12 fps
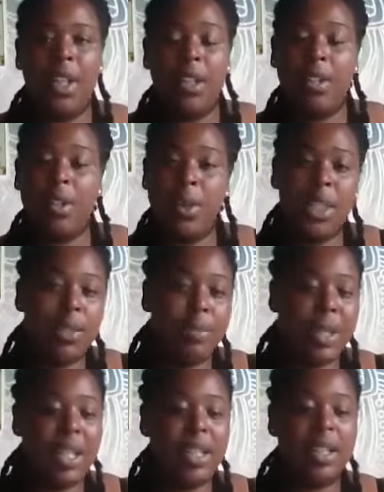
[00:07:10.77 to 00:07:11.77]
So it
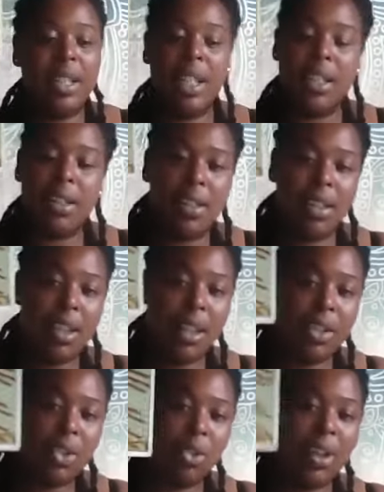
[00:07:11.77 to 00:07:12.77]
speaks again to
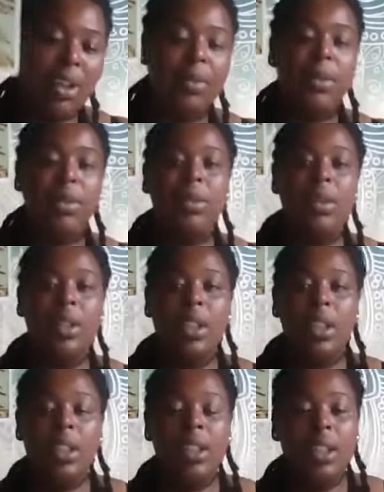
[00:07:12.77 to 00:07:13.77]
that travel
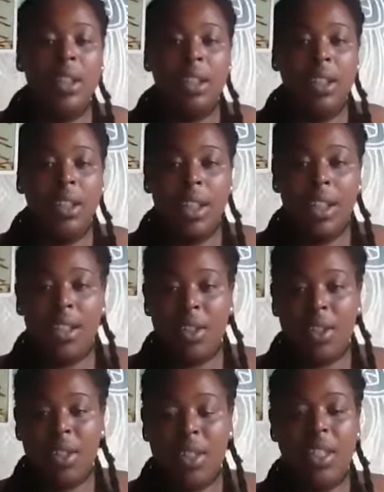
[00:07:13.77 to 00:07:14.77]
in
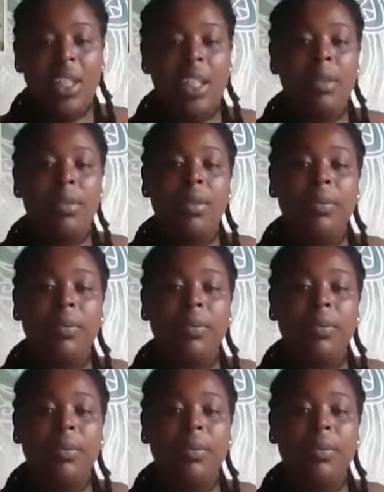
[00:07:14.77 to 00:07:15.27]
your sleep,